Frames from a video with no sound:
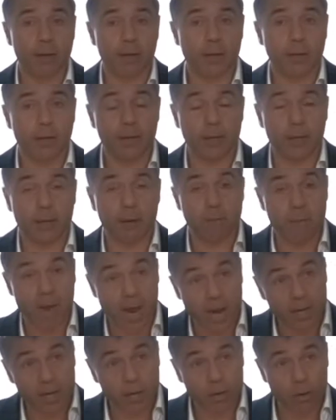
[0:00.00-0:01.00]
in
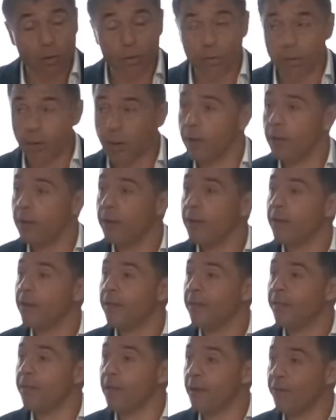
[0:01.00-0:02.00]
many other
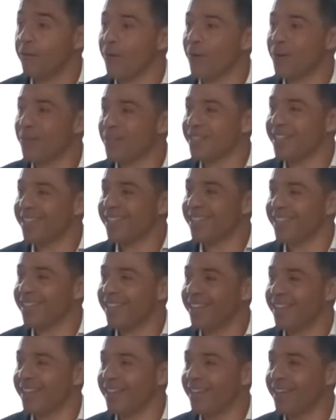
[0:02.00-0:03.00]

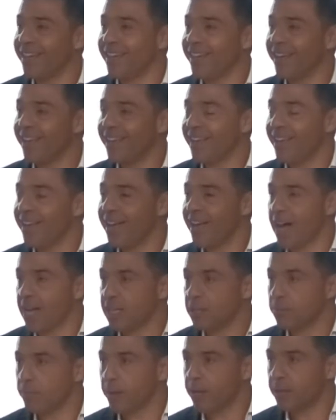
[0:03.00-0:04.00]
diversity
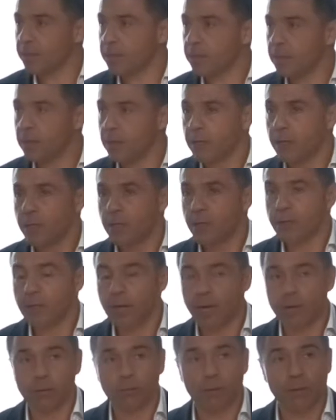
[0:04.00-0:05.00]
aspects
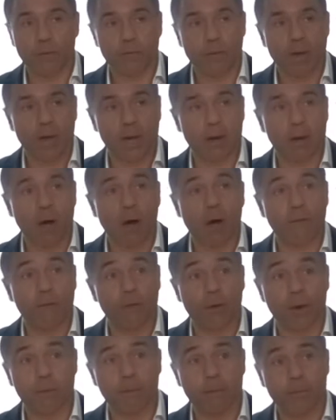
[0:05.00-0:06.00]
that we felt are
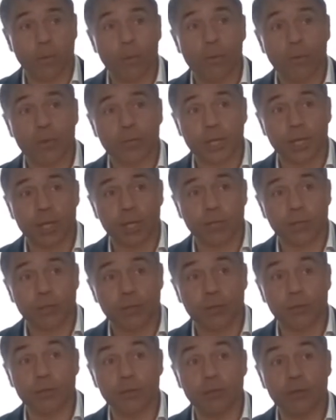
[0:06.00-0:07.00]
very important
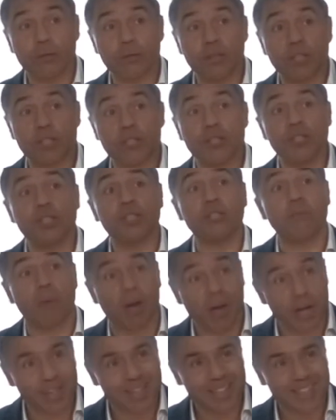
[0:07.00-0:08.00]
to
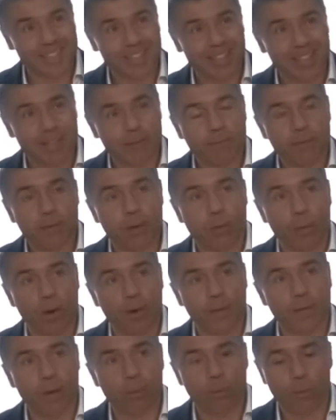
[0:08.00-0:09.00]
legitimize the
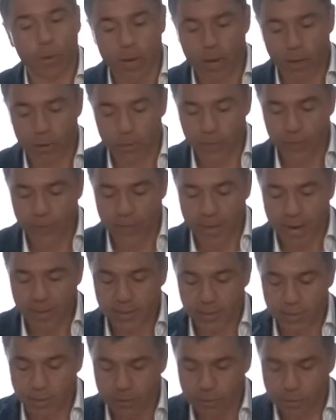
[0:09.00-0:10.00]
work that we are
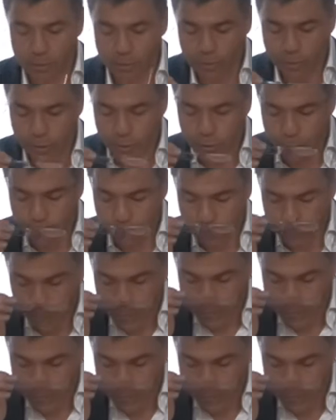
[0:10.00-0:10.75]
conducting in the region.